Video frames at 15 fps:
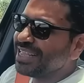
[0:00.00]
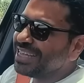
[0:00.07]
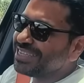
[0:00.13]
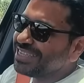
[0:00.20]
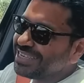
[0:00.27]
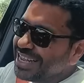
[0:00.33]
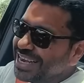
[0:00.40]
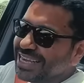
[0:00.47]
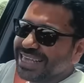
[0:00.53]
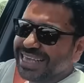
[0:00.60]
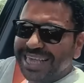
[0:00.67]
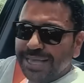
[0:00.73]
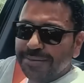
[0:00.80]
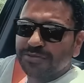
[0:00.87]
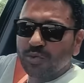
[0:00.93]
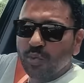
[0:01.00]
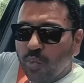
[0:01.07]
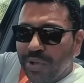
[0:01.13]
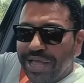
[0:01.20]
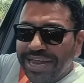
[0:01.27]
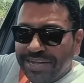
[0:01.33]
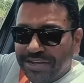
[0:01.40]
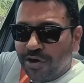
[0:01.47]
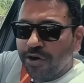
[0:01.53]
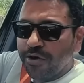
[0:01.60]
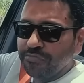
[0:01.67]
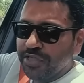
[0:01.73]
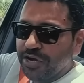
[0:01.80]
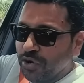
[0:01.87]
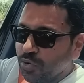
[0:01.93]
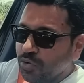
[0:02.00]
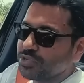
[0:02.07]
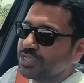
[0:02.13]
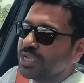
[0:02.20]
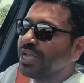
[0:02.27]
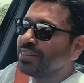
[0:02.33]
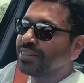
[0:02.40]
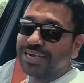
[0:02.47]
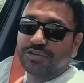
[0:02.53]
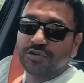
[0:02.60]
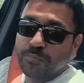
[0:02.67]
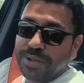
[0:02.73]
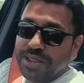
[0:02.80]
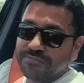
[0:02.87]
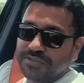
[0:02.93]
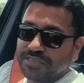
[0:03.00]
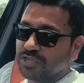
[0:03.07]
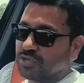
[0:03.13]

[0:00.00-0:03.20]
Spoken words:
it still keeps weight on the nose. There are two benefits